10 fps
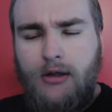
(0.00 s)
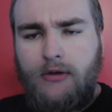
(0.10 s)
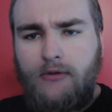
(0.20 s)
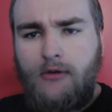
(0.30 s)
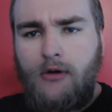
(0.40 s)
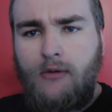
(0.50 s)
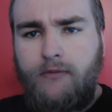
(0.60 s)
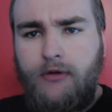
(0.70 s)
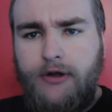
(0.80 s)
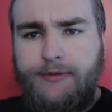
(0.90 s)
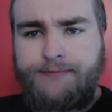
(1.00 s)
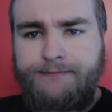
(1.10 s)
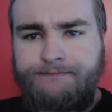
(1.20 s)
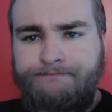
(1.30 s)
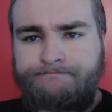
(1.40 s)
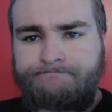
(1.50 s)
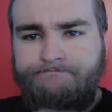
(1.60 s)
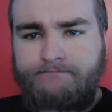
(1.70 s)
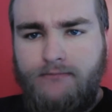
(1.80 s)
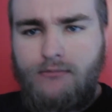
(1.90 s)
So hopefully,
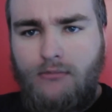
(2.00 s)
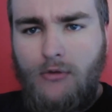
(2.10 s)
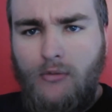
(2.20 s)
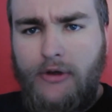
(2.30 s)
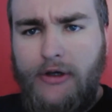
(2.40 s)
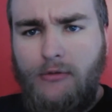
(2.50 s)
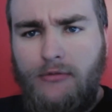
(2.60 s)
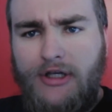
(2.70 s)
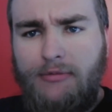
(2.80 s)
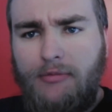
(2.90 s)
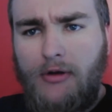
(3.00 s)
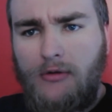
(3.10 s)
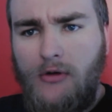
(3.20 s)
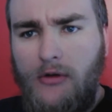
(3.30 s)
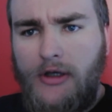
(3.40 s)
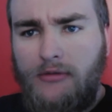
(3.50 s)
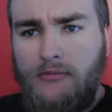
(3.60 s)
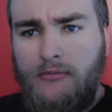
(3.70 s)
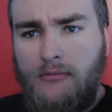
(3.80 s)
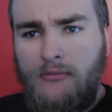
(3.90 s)
you can keep the ball rolling
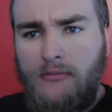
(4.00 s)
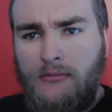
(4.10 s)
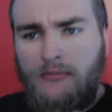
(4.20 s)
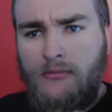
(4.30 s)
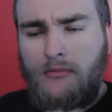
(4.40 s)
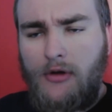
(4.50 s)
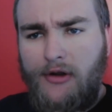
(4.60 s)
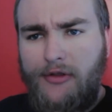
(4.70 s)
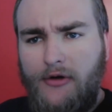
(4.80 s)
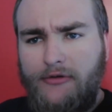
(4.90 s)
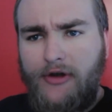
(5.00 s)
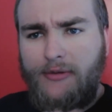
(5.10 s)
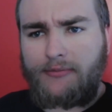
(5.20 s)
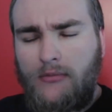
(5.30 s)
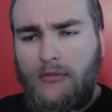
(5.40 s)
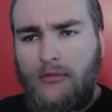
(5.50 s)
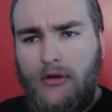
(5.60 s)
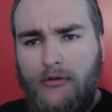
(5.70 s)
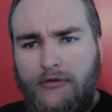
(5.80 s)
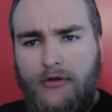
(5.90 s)
on Thursday. We'll
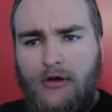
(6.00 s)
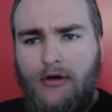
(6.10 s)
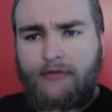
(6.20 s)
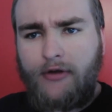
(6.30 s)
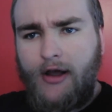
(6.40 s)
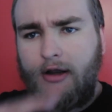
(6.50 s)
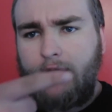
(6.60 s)
see you after that game.